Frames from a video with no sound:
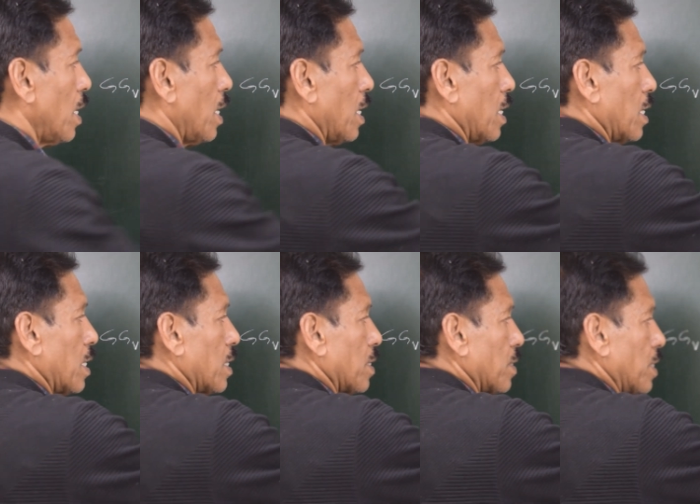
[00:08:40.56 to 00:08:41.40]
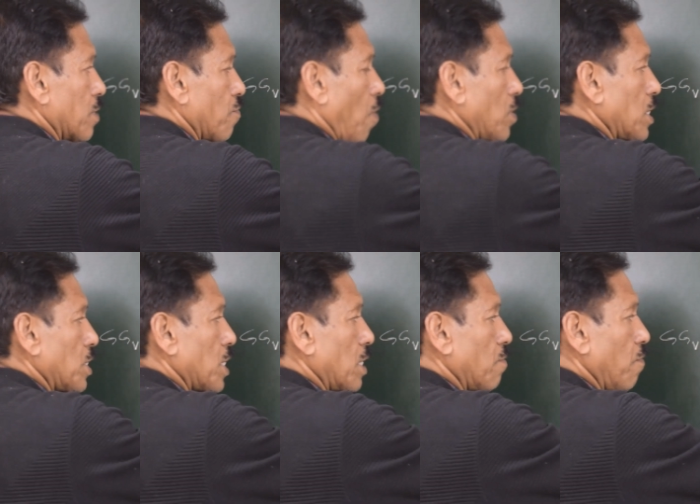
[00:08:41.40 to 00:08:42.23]
uh, this 40
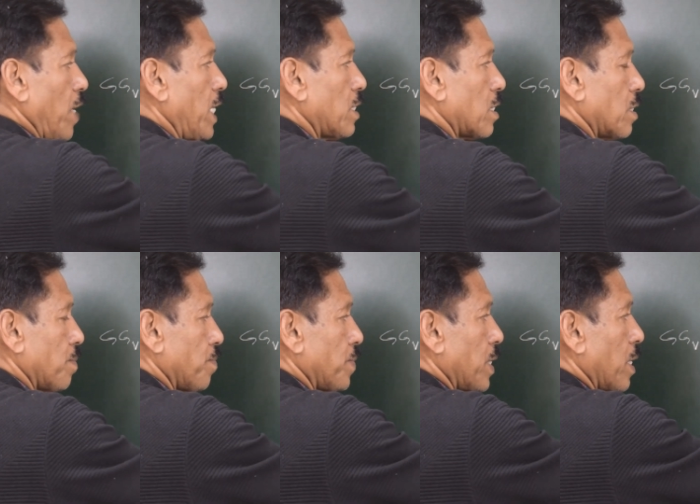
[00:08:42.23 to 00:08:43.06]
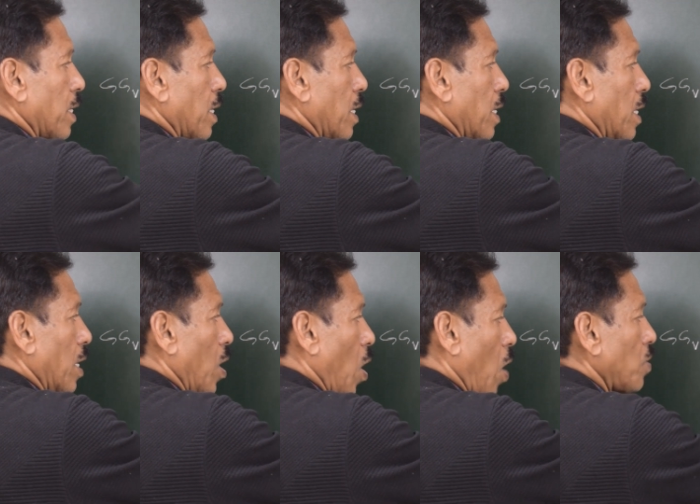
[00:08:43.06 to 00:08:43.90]
ton weight
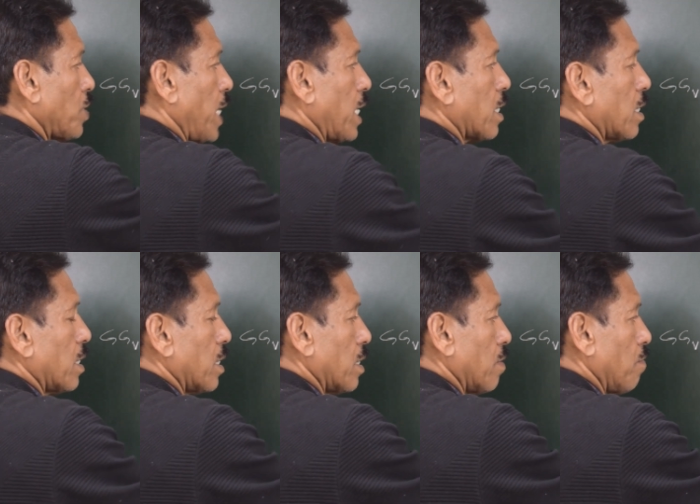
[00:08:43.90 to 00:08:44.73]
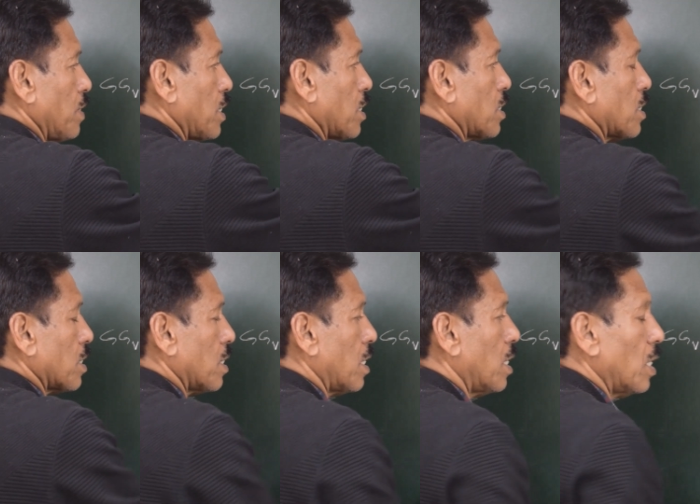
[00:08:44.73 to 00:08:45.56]
on deck which is
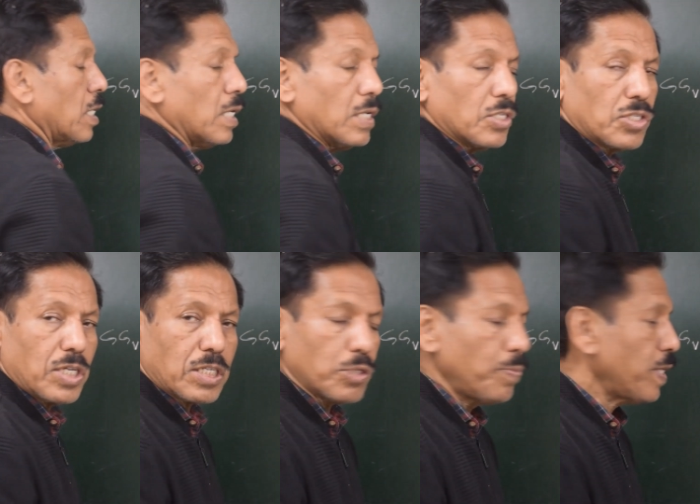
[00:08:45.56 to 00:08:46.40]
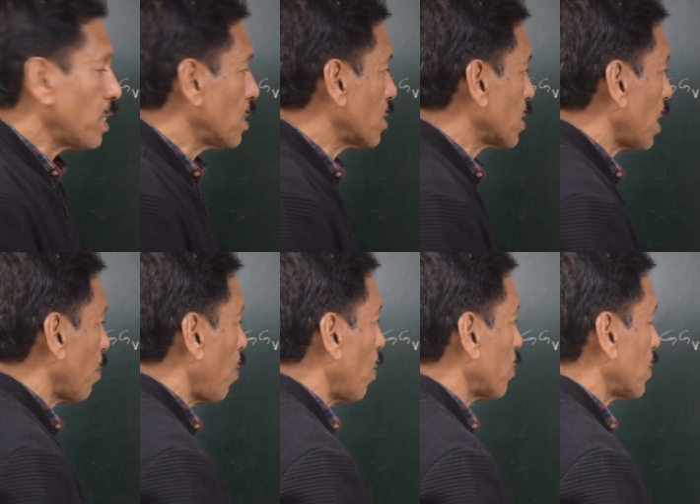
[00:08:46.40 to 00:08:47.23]
6 meters
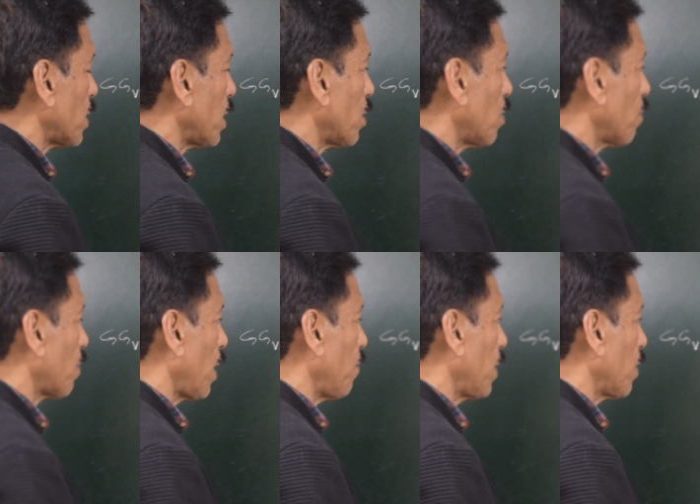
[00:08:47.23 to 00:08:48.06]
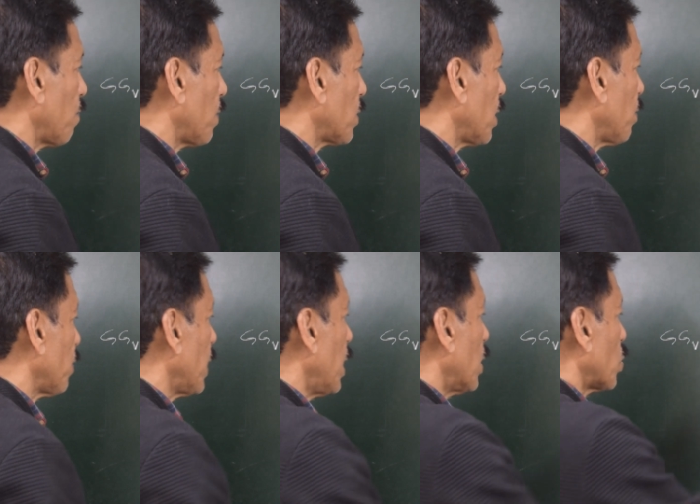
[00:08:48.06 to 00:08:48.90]
above the center of gravity of the ship
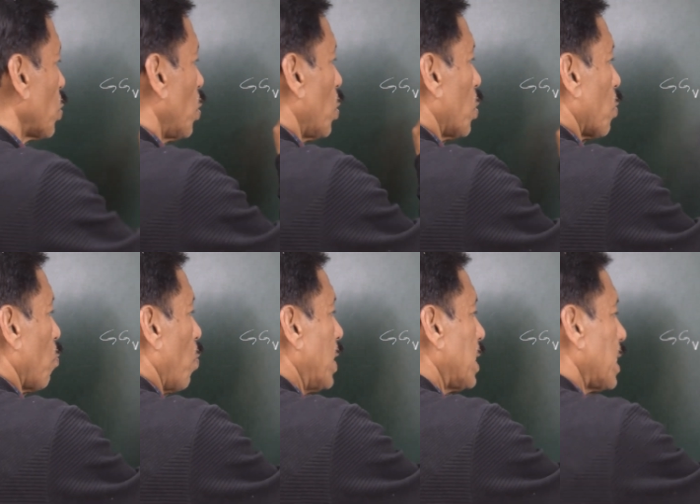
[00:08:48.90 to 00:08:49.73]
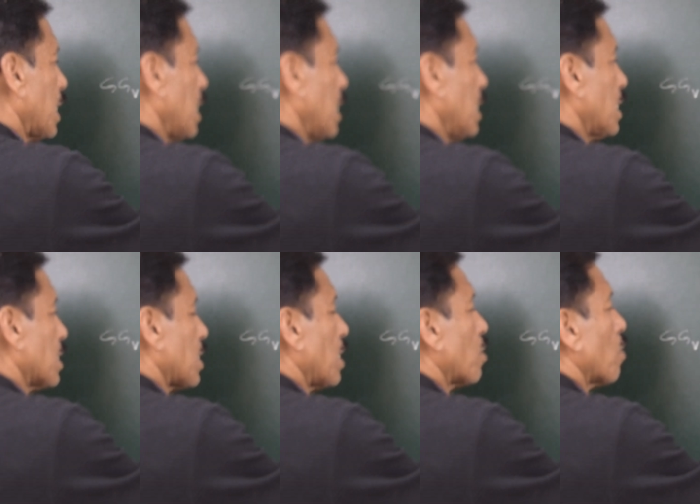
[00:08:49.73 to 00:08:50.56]
so vertically the
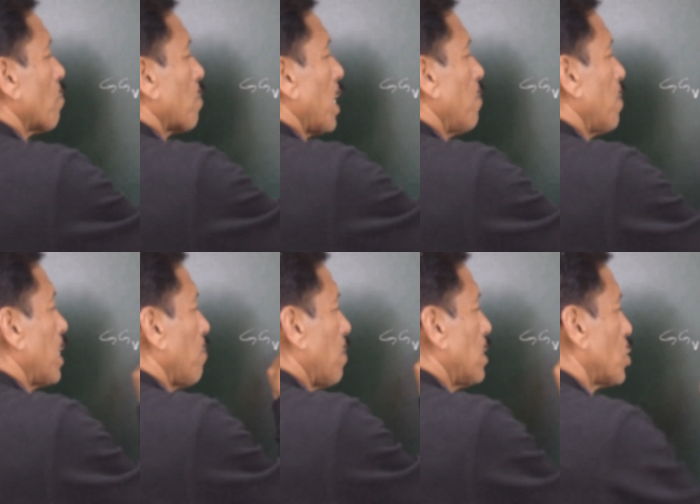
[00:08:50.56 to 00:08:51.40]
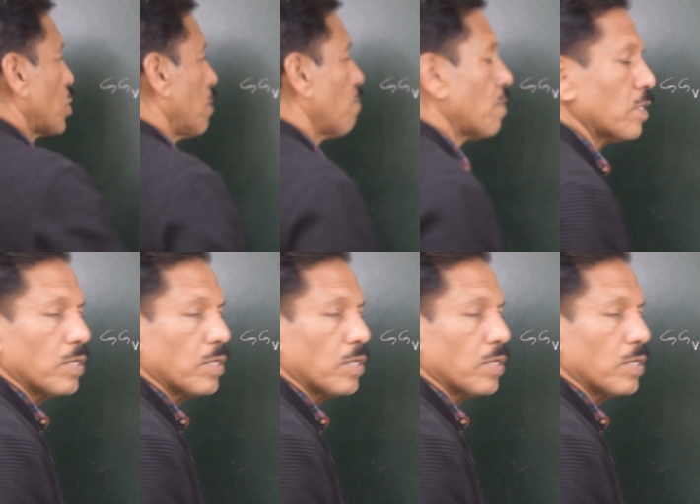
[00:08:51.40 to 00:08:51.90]
center of gravity will shift